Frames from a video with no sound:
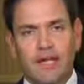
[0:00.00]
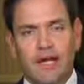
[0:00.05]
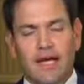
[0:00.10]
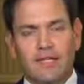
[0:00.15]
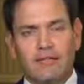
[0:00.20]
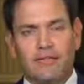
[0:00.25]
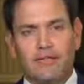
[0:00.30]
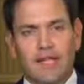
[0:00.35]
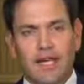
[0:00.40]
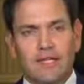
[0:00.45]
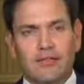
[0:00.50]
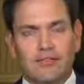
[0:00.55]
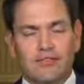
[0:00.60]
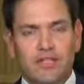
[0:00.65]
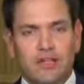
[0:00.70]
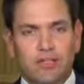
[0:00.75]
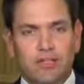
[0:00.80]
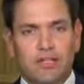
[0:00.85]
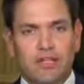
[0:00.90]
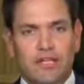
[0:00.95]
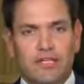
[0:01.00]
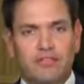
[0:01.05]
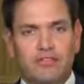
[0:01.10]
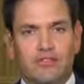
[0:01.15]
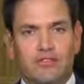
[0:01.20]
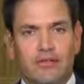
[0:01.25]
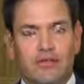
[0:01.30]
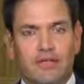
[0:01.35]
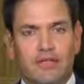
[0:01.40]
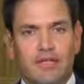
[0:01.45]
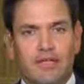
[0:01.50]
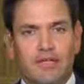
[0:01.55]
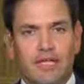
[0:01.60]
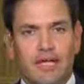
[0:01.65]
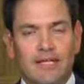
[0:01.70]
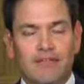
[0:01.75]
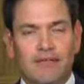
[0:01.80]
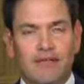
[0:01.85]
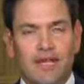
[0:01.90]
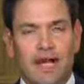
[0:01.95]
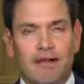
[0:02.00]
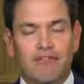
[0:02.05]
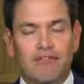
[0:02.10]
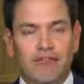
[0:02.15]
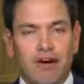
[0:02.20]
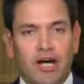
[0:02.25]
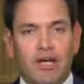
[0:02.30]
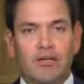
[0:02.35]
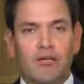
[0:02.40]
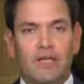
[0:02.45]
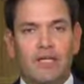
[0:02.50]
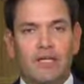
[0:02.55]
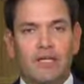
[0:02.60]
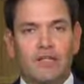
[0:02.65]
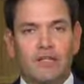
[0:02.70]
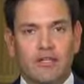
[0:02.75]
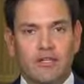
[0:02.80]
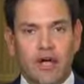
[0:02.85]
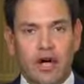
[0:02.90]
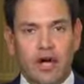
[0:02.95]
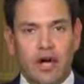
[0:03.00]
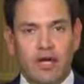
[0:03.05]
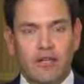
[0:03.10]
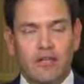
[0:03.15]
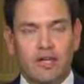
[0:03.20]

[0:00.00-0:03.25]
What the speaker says: And so, yeah, it's deeply concerning that they're not following the law.